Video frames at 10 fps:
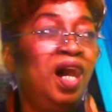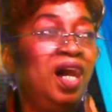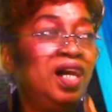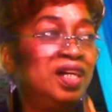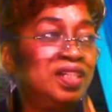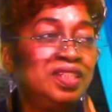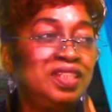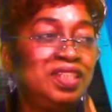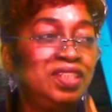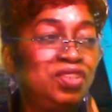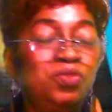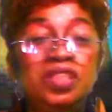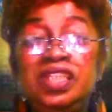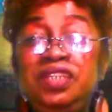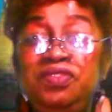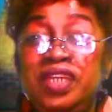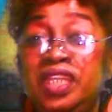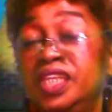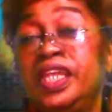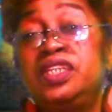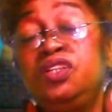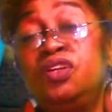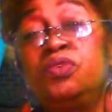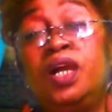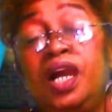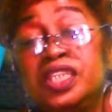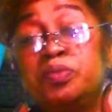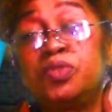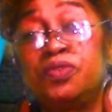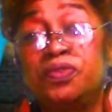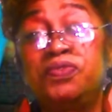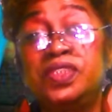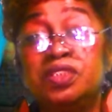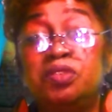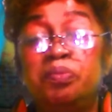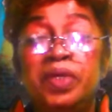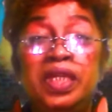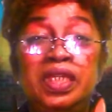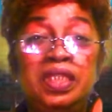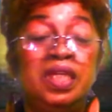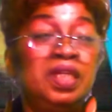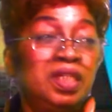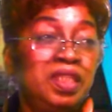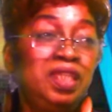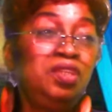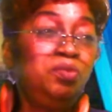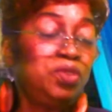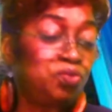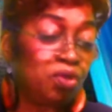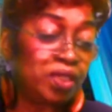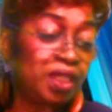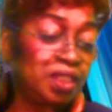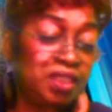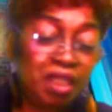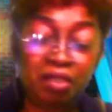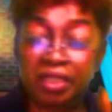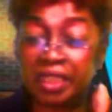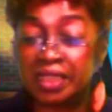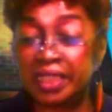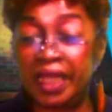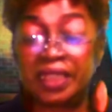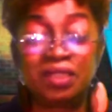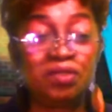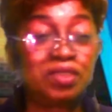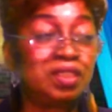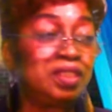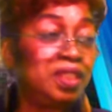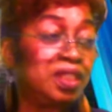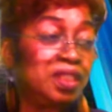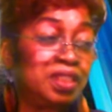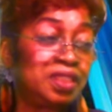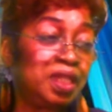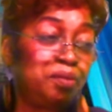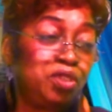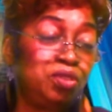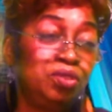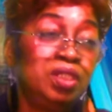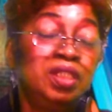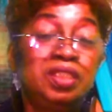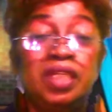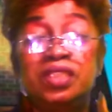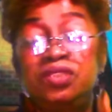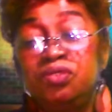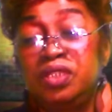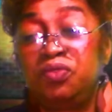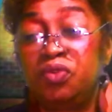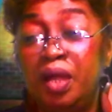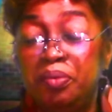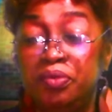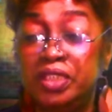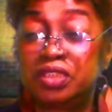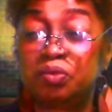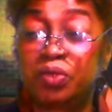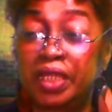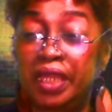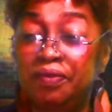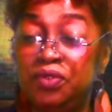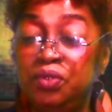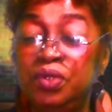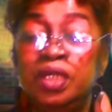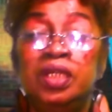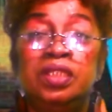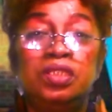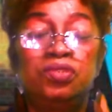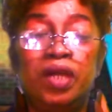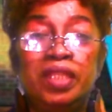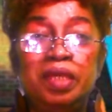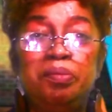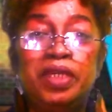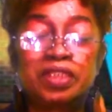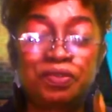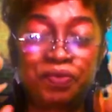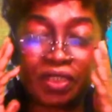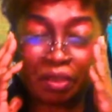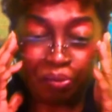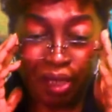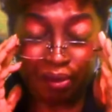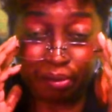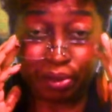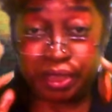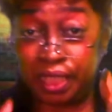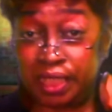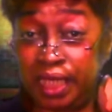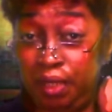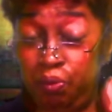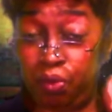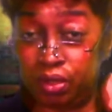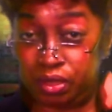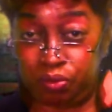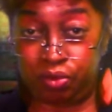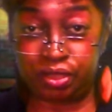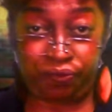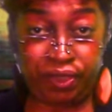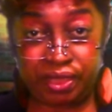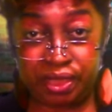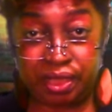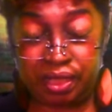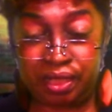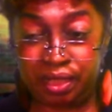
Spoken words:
alleviate it. Like you go to a hospital for physical pain, they know what's wrong. They can tell, they can diagnose it, they can examine you, test you, give you operation, what have you, to try their best to fix the problem. But they can work towards fixing it,